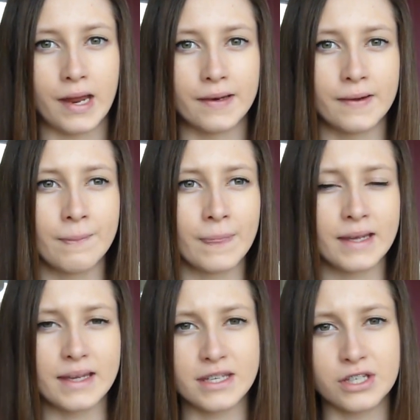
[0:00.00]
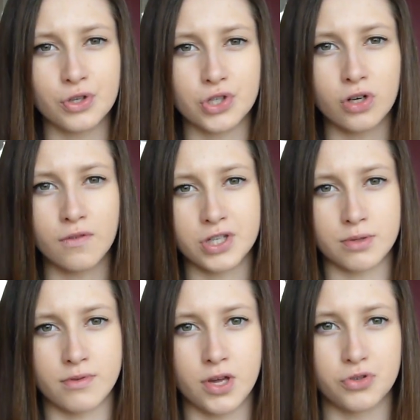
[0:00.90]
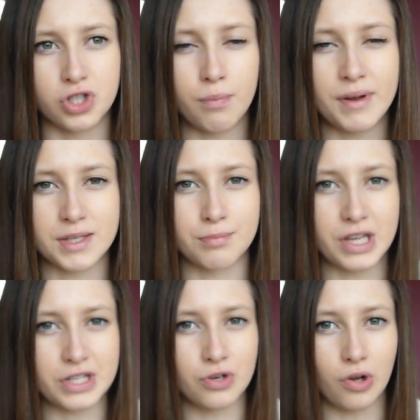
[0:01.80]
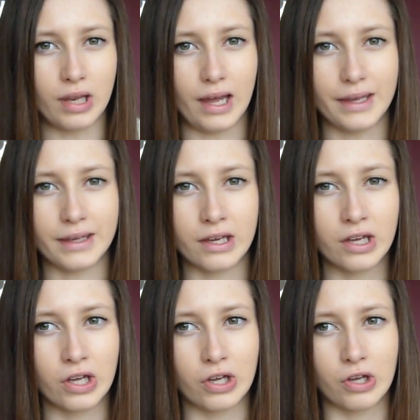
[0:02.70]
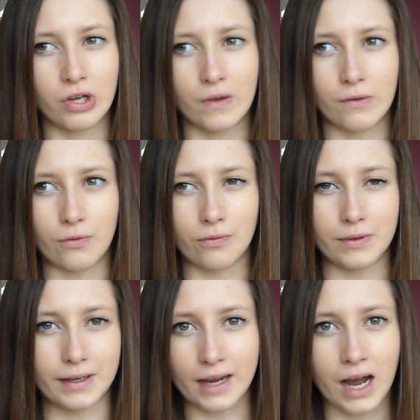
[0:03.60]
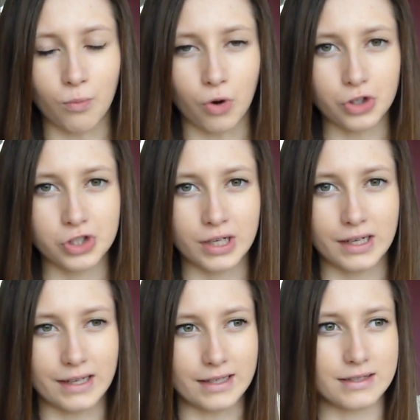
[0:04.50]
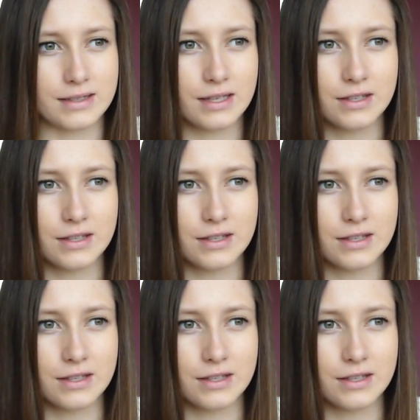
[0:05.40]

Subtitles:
And yes, it does cover some of those topics, but it's not like you can't watch it.